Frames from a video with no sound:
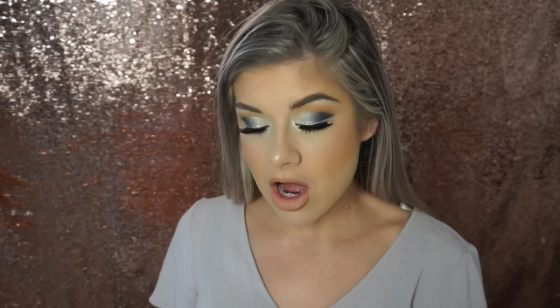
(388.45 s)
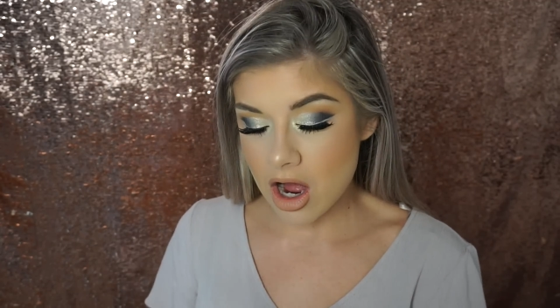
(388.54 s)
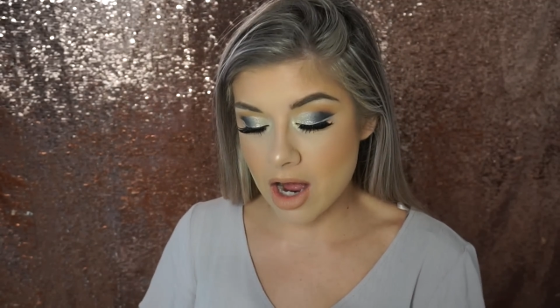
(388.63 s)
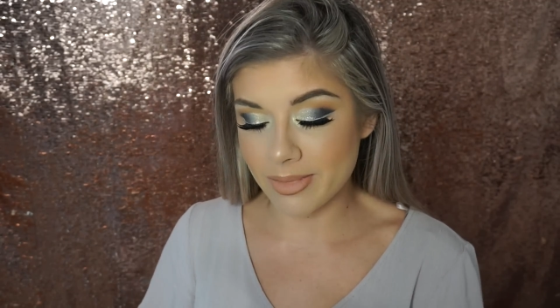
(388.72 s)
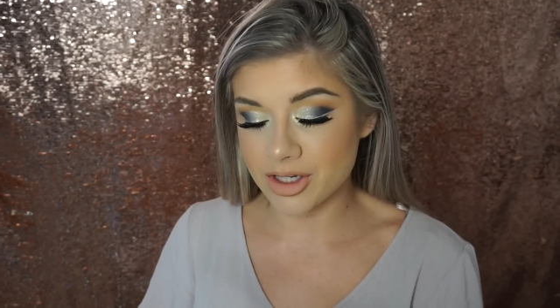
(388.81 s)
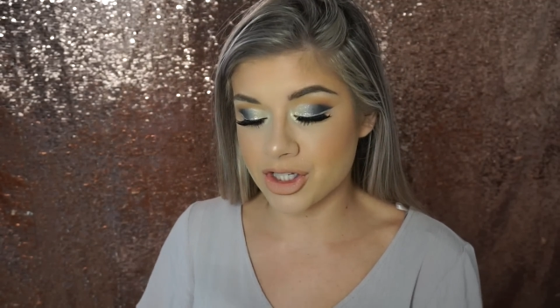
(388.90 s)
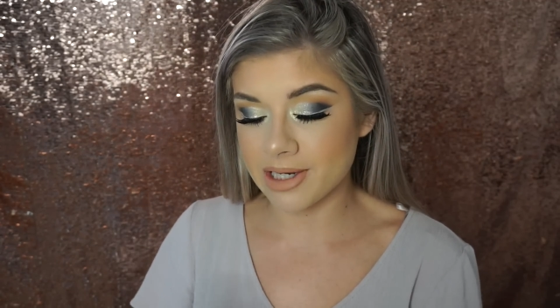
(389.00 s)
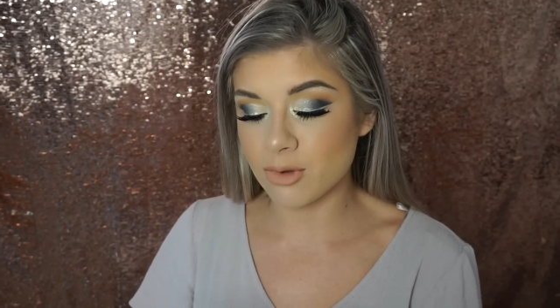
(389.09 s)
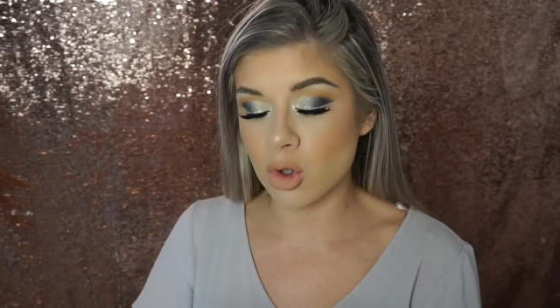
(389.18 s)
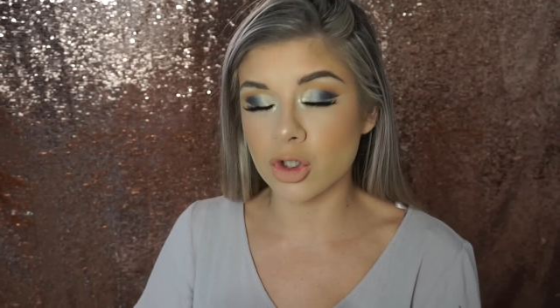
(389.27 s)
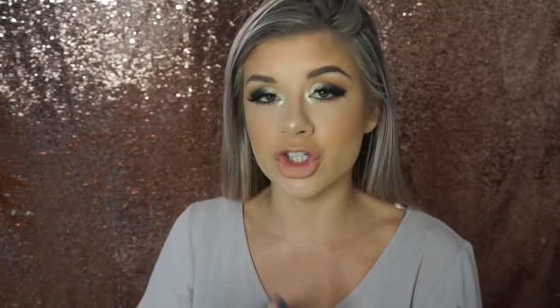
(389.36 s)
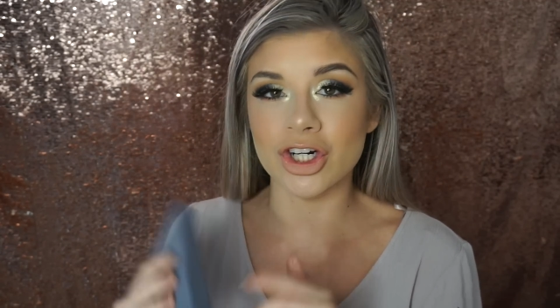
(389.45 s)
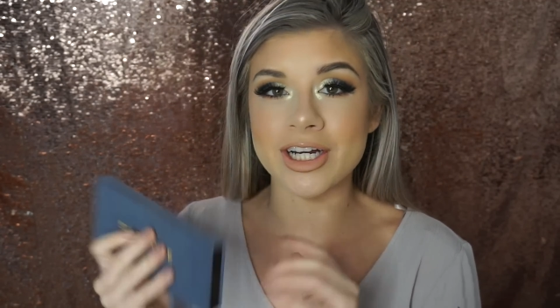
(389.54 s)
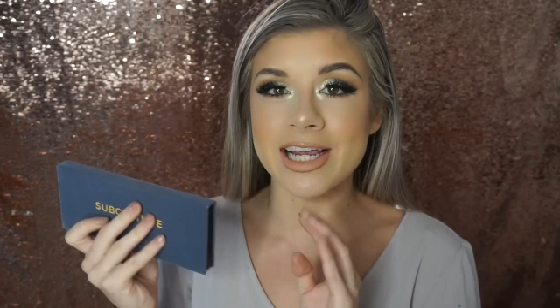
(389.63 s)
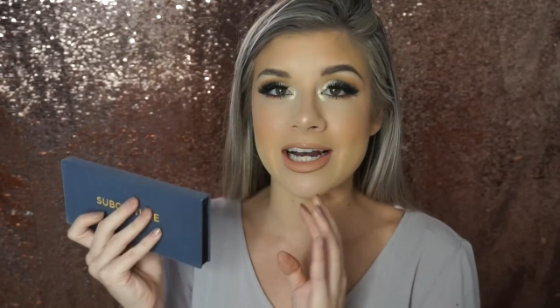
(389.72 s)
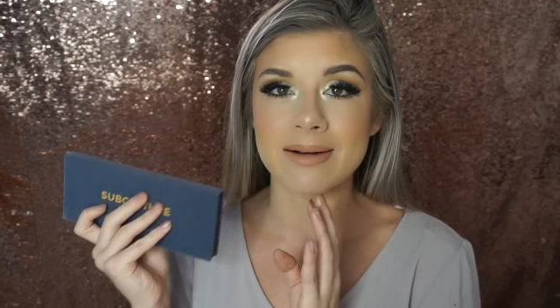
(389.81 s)

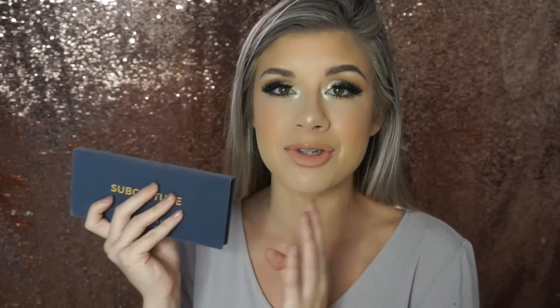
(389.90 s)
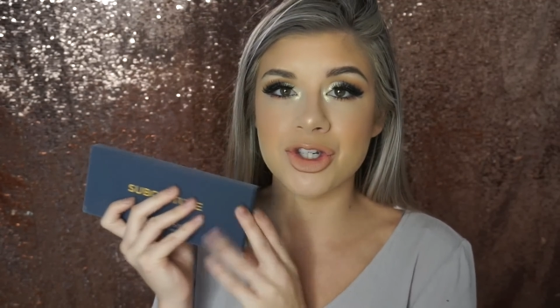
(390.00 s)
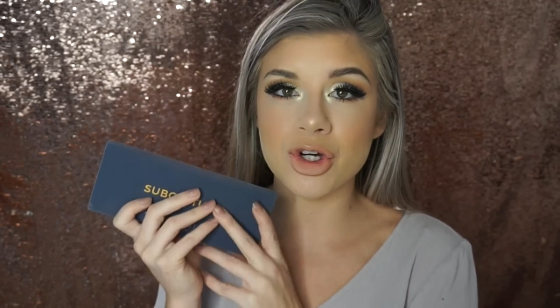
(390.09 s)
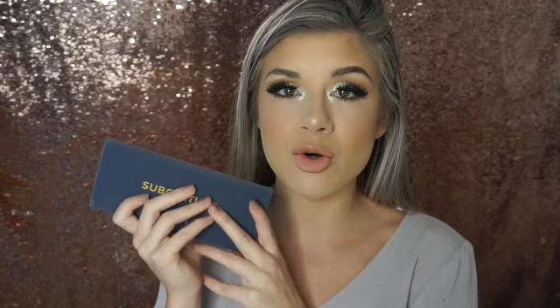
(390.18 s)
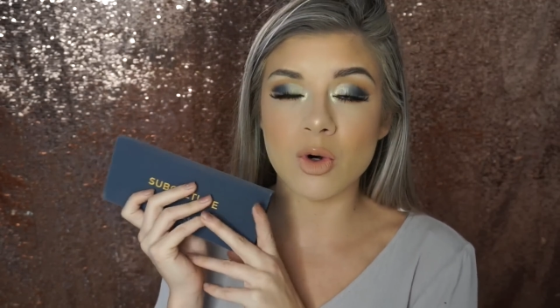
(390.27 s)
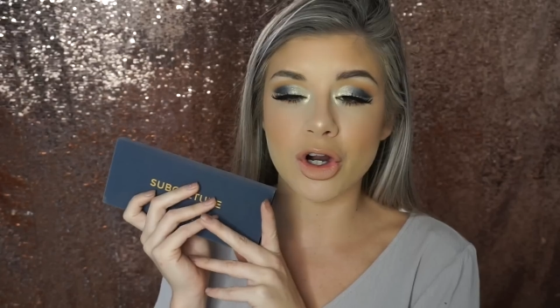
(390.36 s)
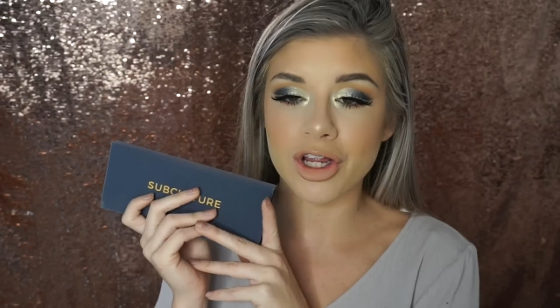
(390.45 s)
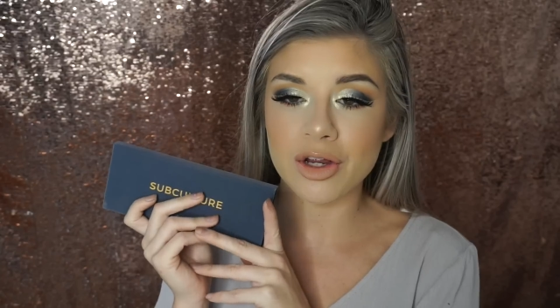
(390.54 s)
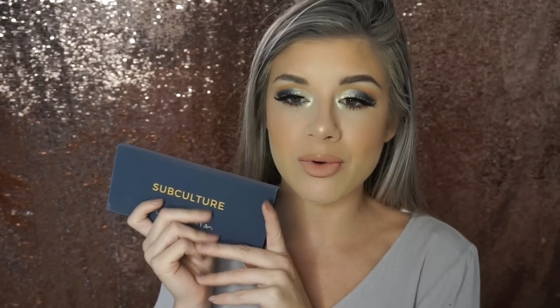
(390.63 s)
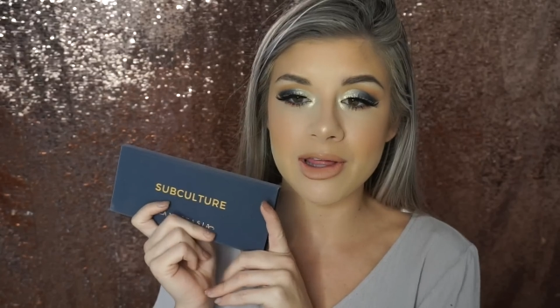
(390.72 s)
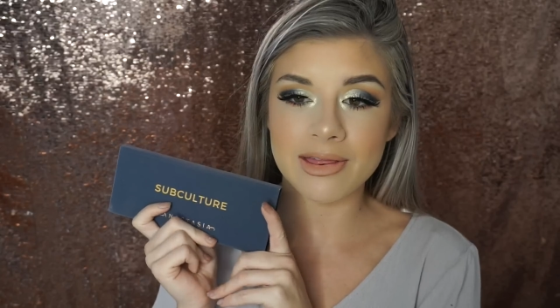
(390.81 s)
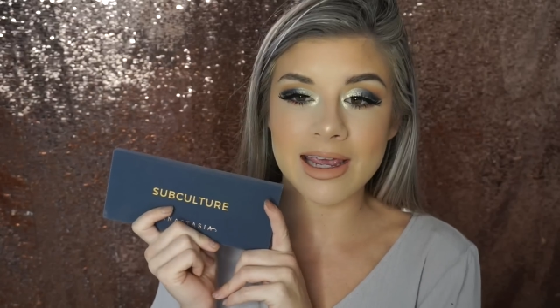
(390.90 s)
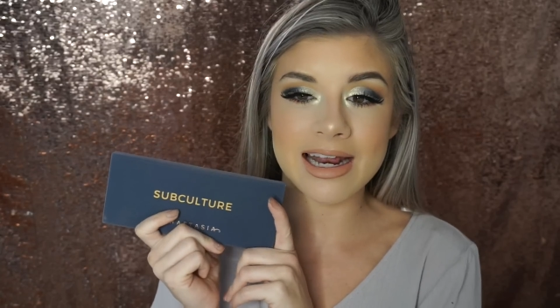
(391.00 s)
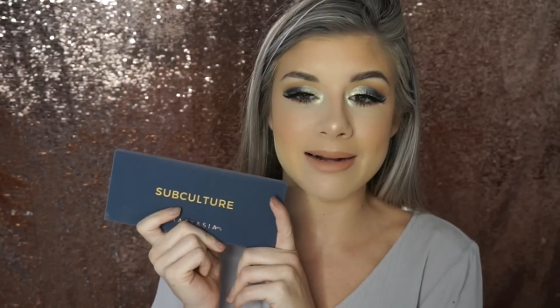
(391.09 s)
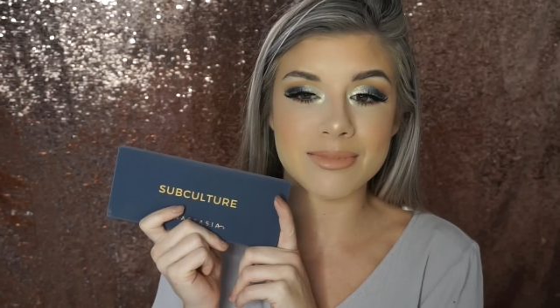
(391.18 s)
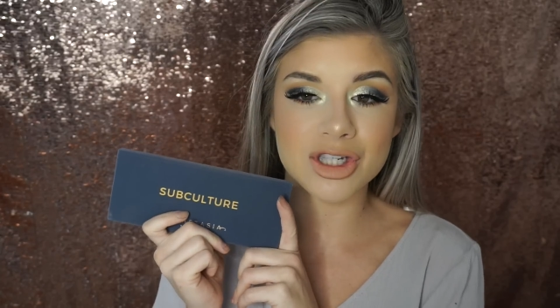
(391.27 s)
Subculture, again, I'm still working with
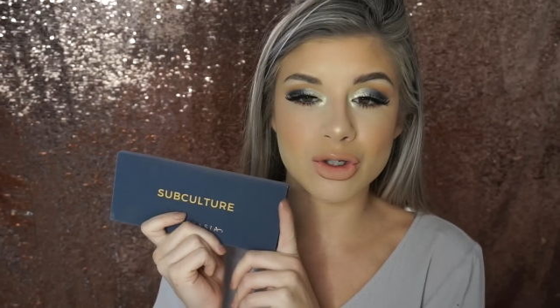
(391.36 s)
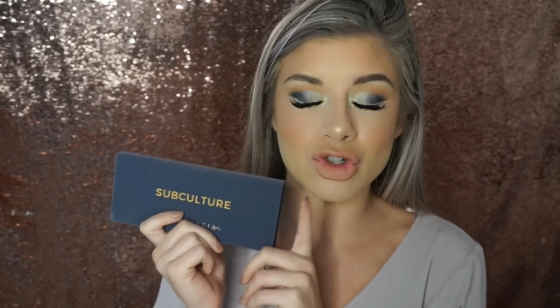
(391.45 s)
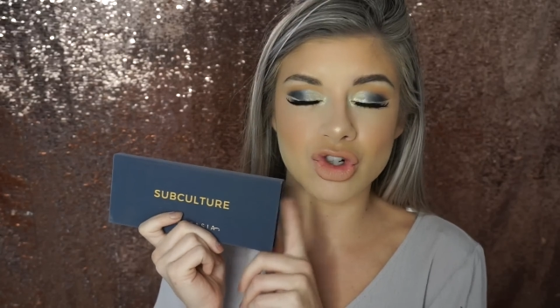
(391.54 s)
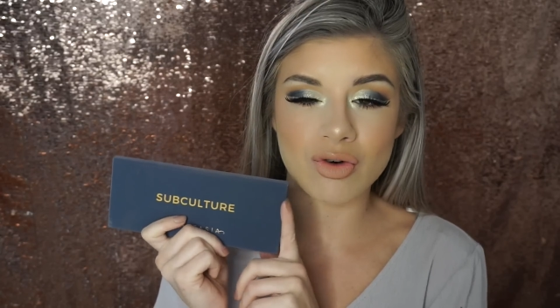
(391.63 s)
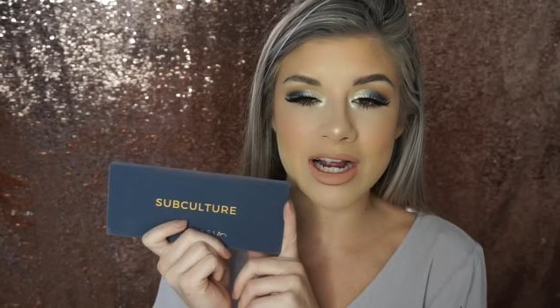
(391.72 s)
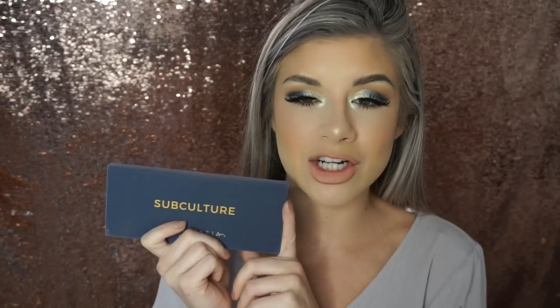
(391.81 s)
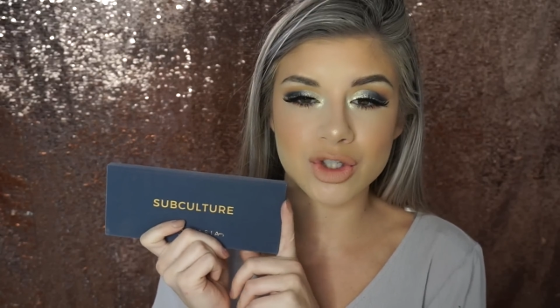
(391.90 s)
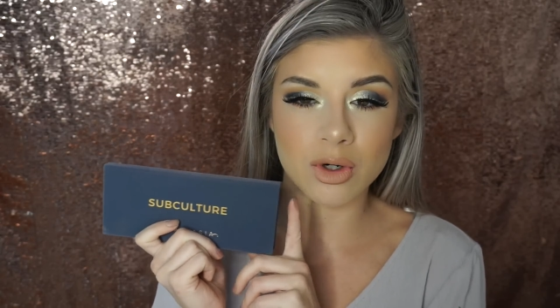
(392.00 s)
it and I'm still trying